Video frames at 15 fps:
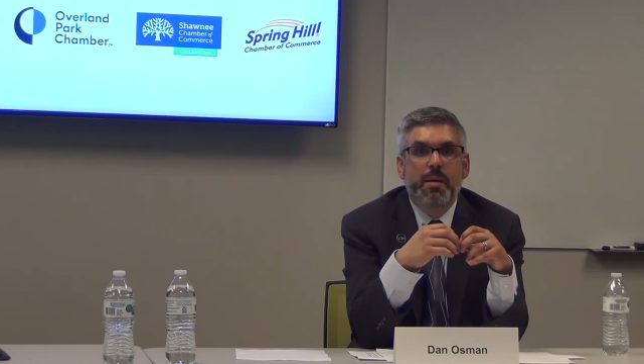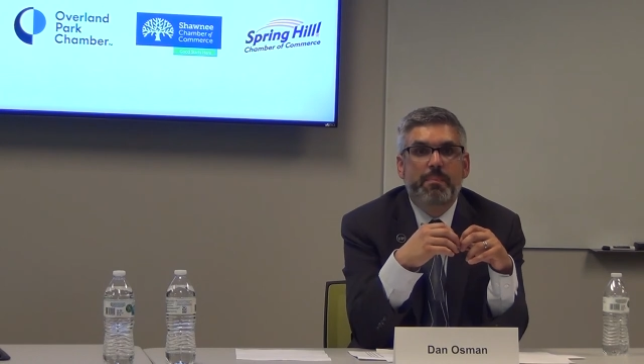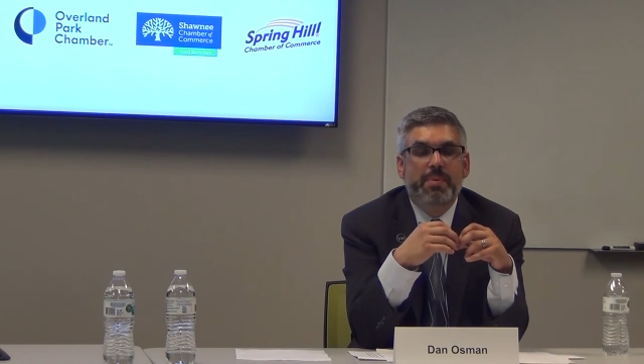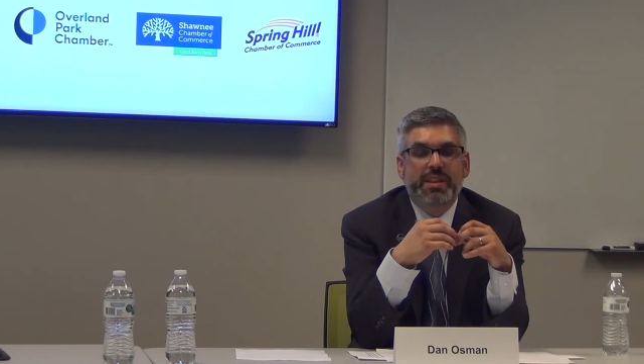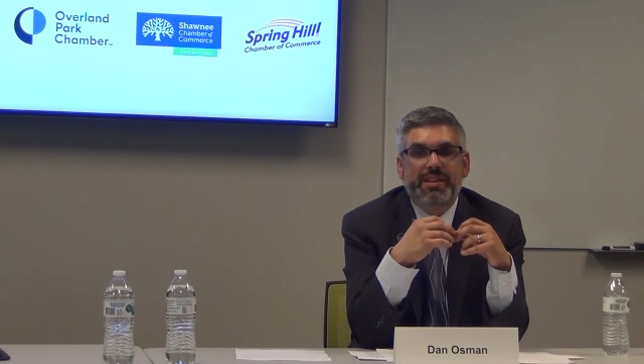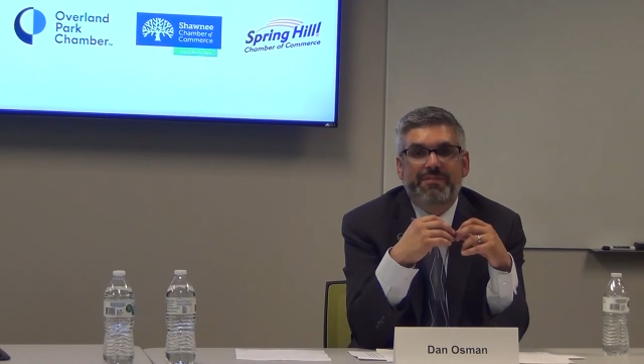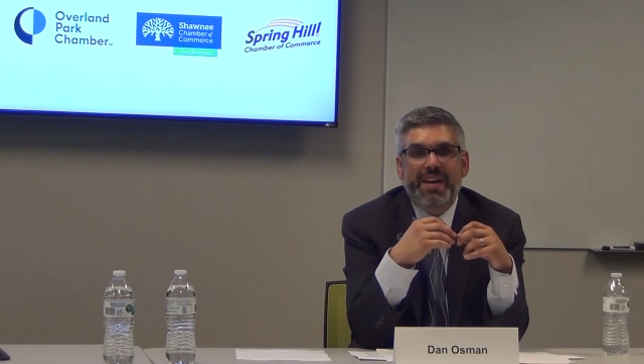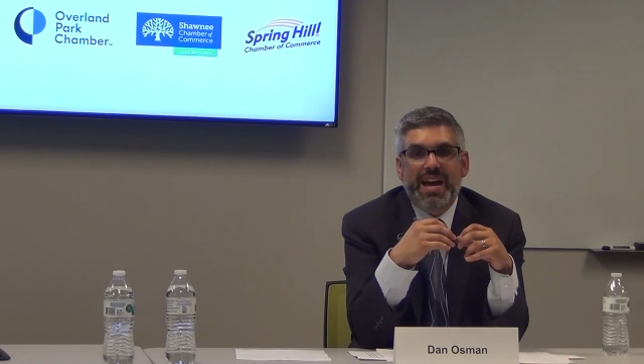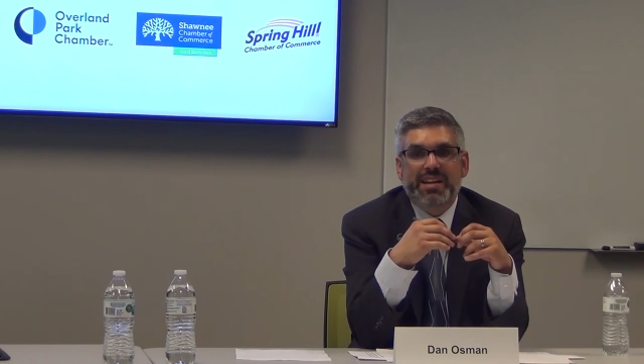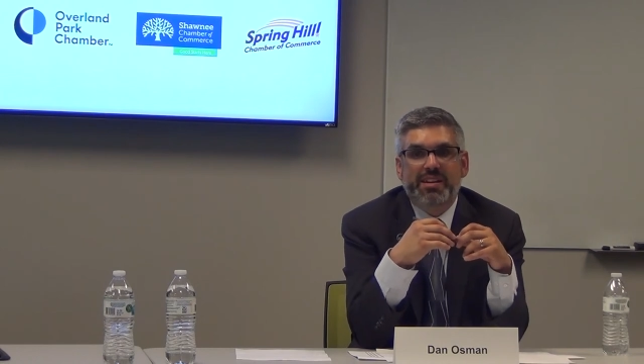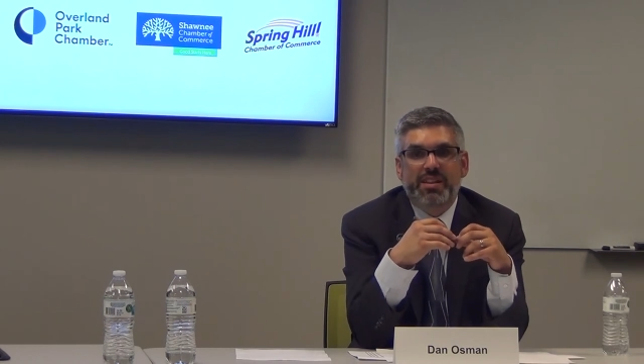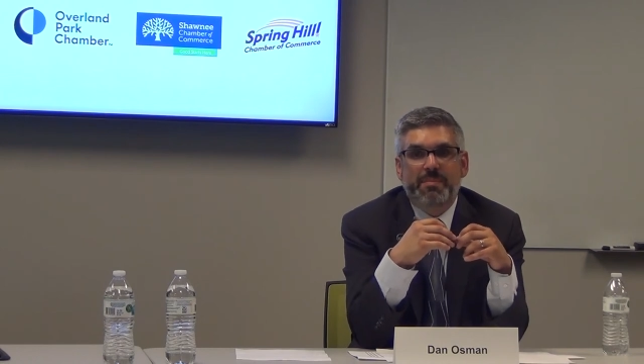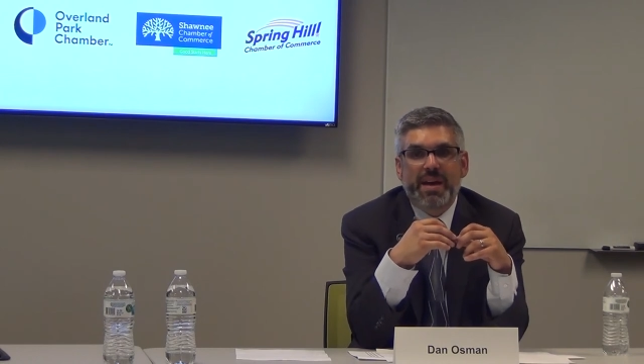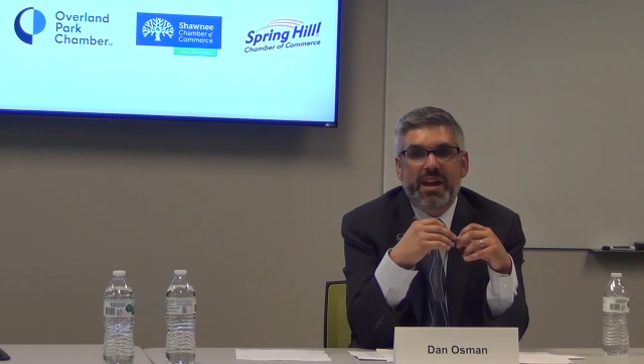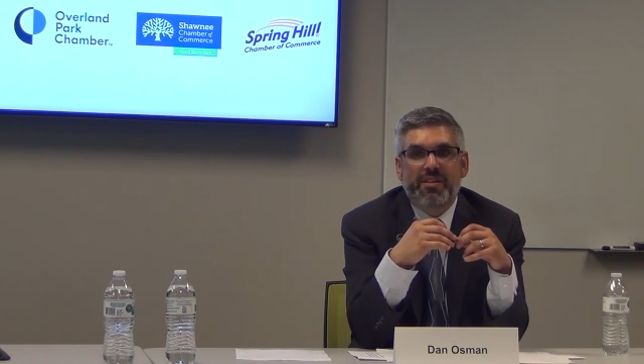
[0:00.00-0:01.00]
But the fact
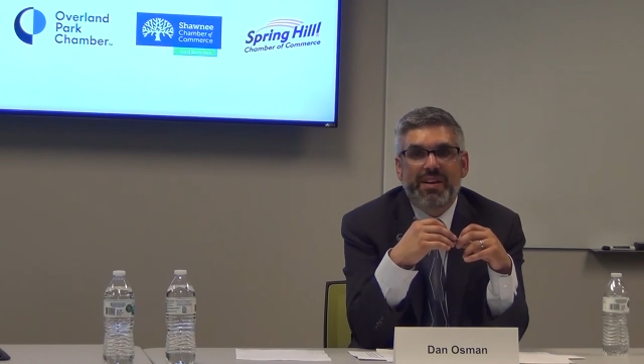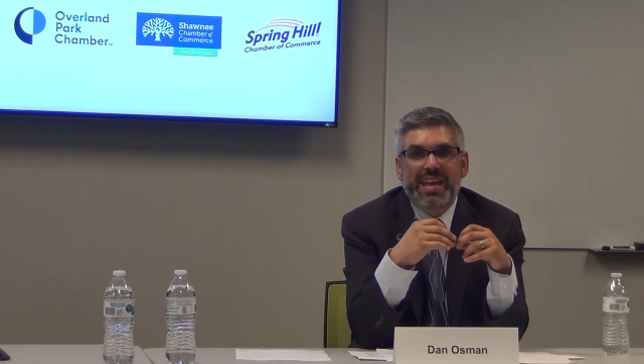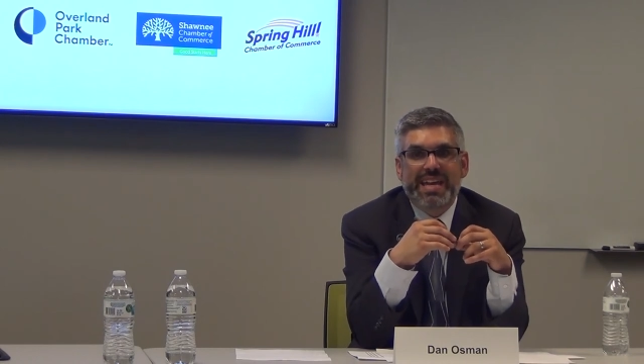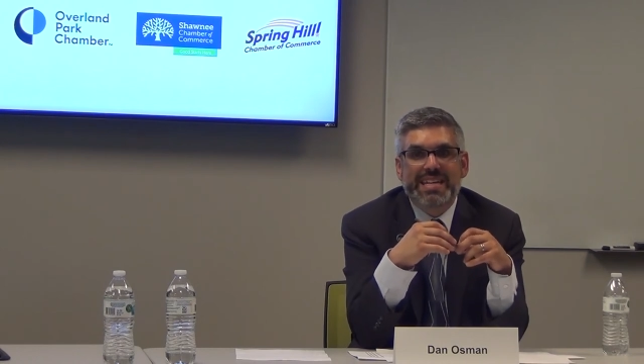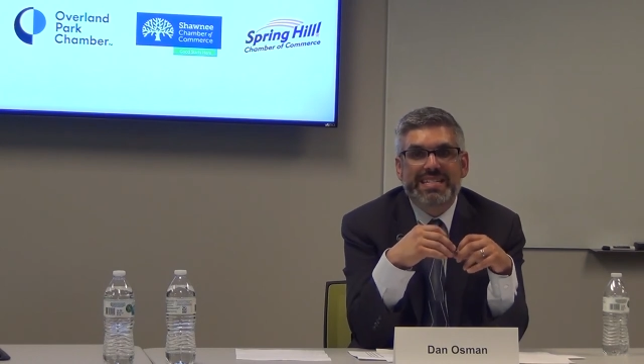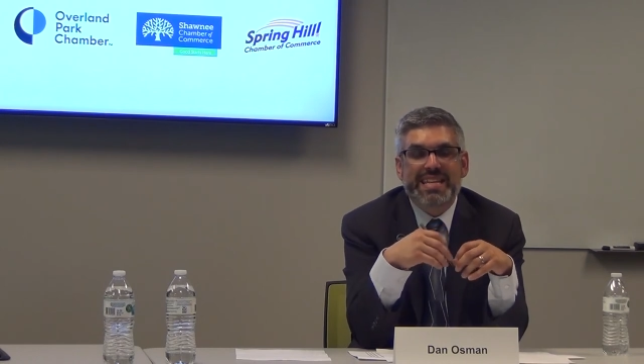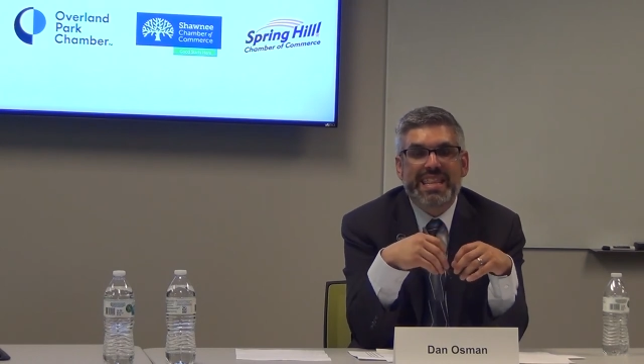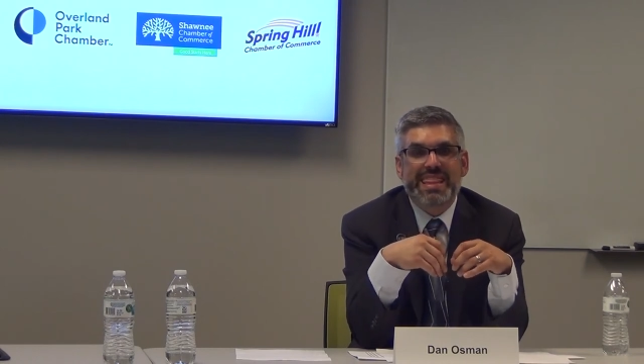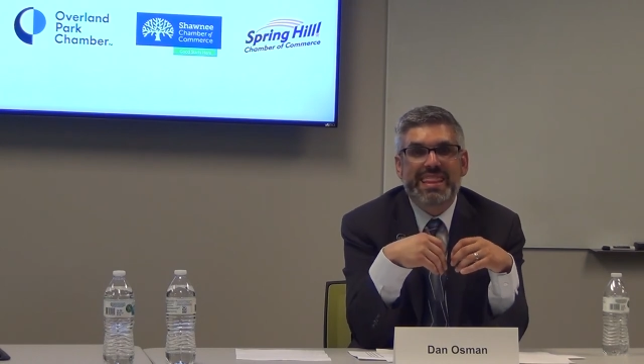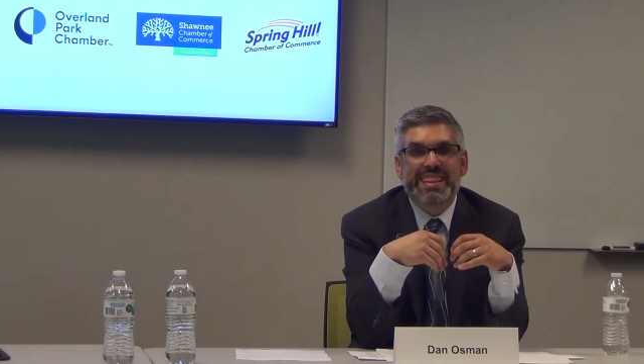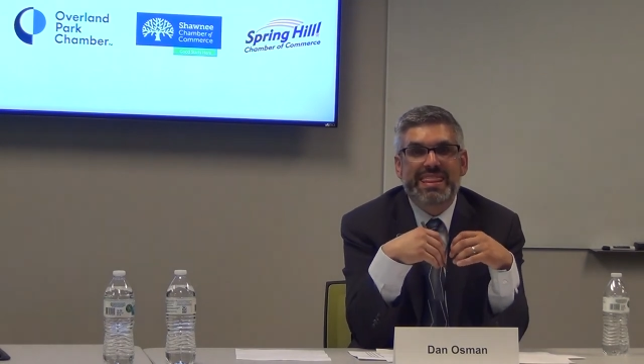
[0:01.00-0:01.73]
of the matter is,